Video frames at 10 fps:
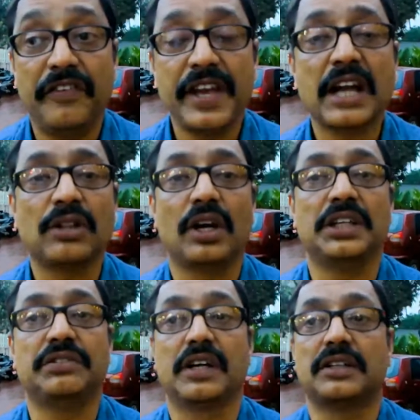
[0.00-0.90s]
We are
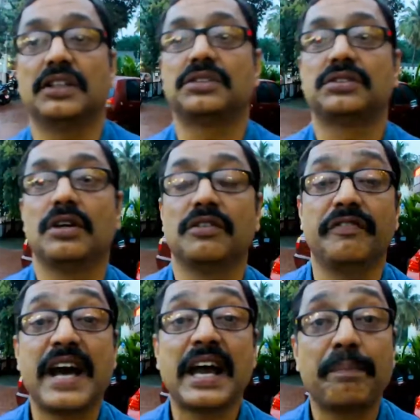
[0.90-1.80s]
knowledge workers
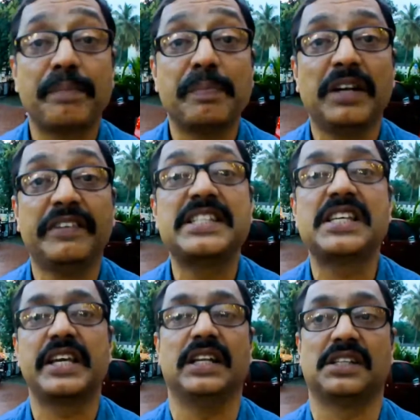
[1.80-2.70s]
we are people with
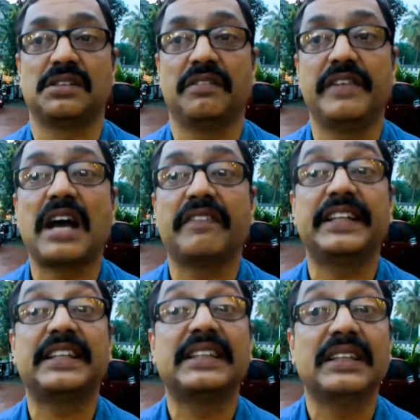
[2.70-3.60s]
skills we are with